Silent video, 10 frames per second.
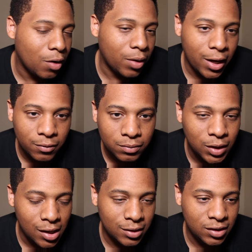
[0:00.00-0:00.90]
all
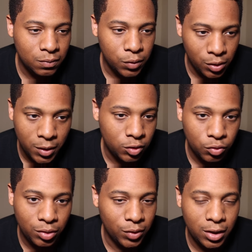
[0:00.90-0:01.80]
right, because he's pretty
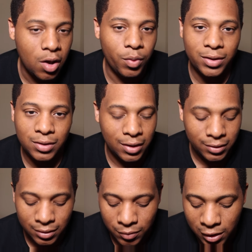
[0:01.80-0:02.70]
much doing what he always
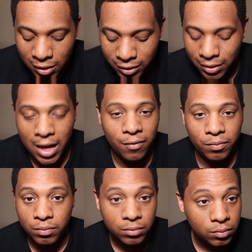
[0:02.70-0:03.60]
does. I mean, he doesn't
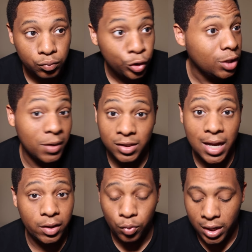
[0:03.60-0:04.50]
have pretty much
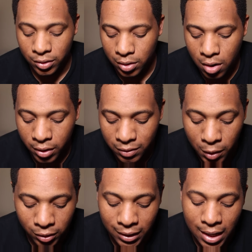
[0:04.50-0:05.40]
any range at all. He's
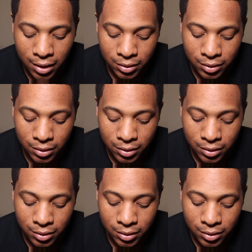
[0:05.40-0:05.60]
barely an